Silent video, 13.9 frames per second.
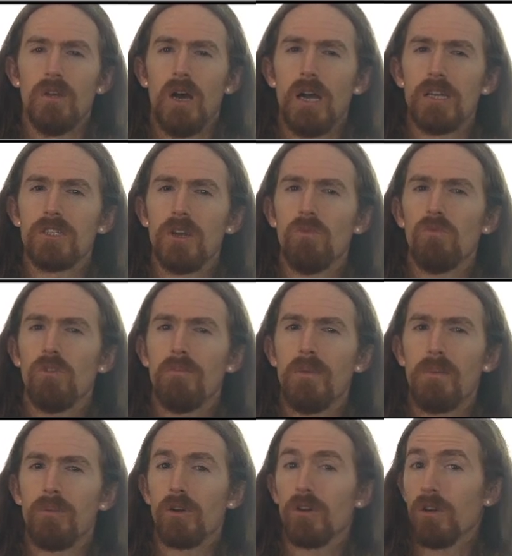I don't
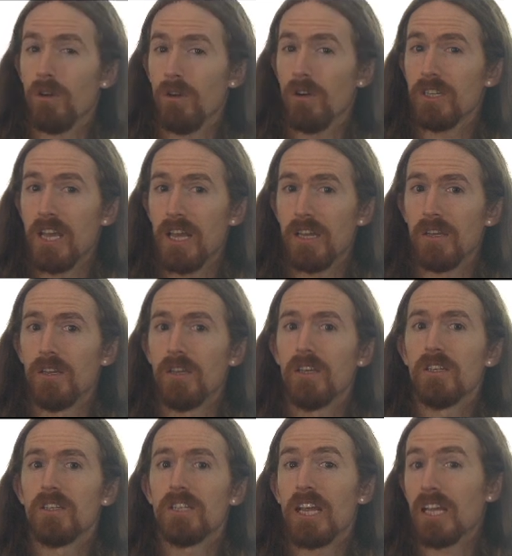remember Kurtén
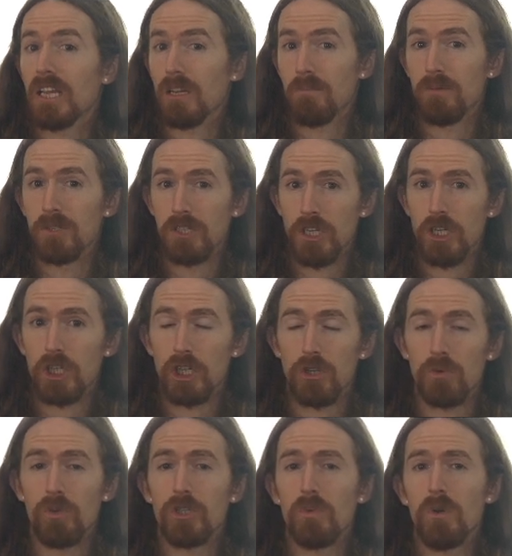taking a position,
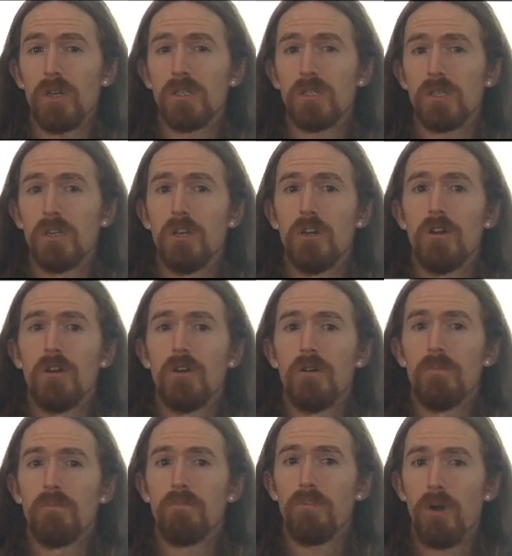which was
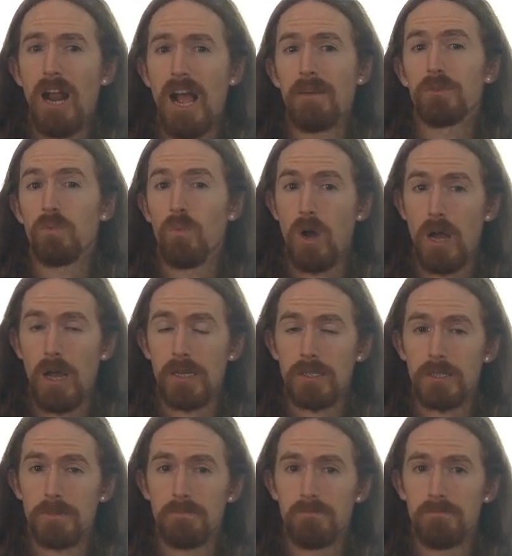perhaps wise.